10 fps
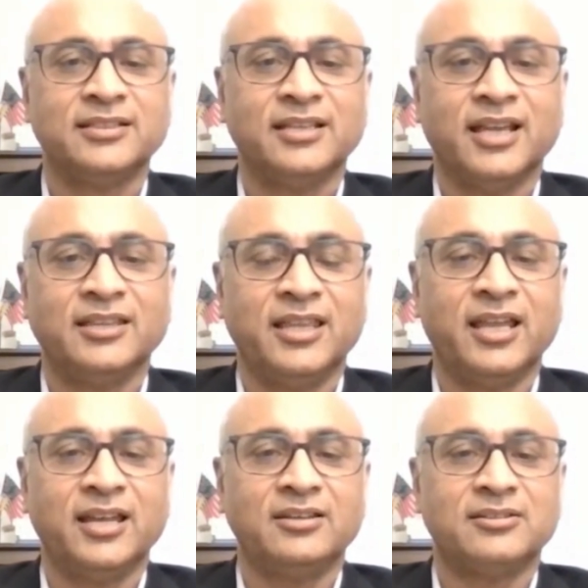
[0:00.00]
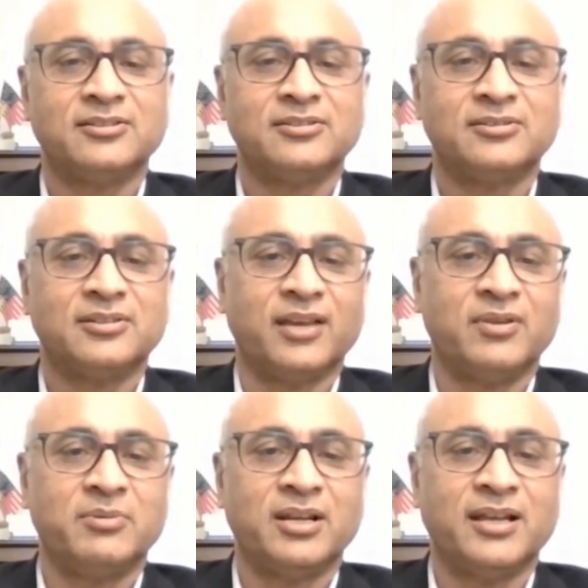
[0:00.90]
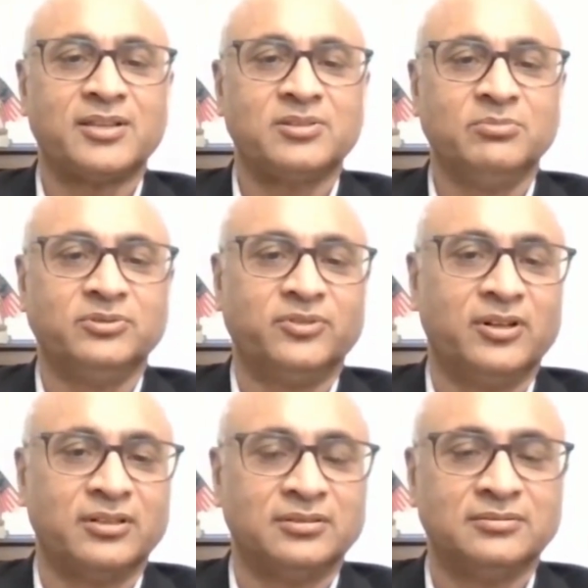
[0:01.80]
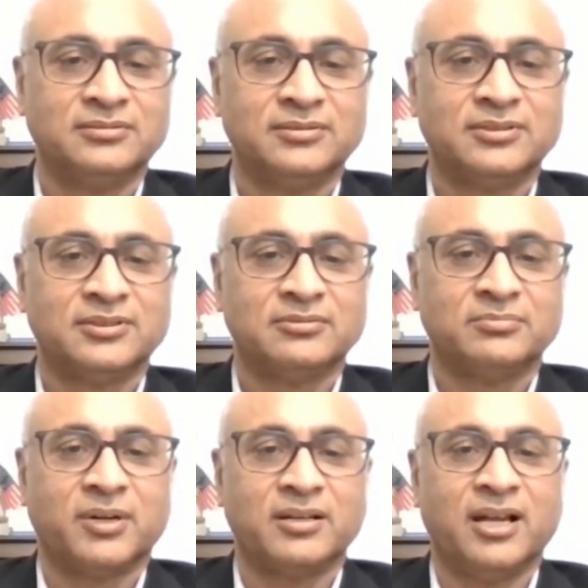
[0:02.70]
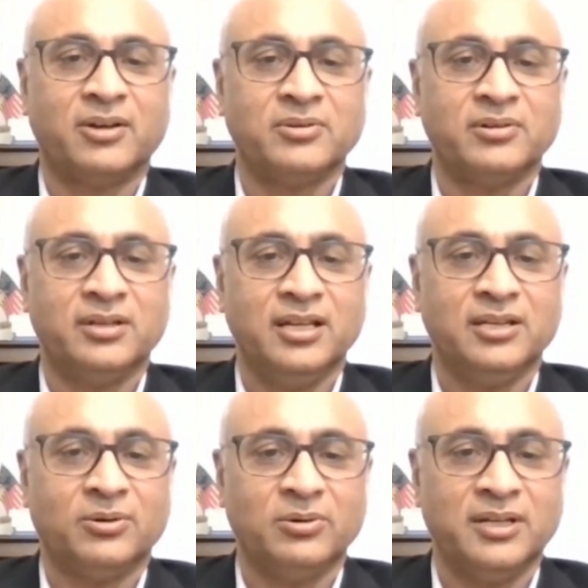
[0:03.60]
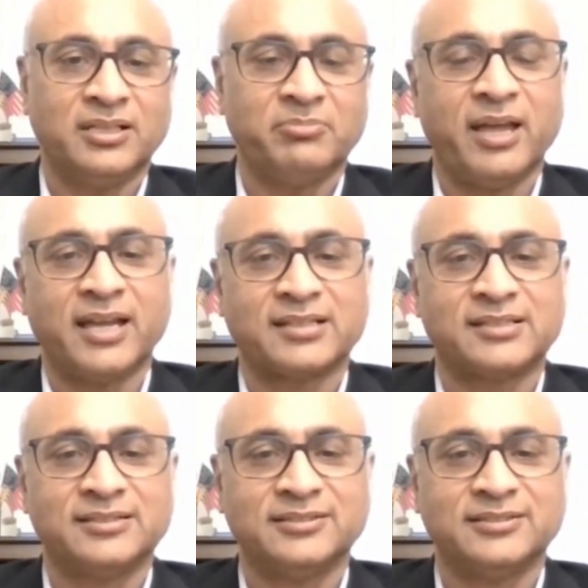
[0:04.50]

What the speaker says: and then everybody likes to move on. But now you're really holding the bags,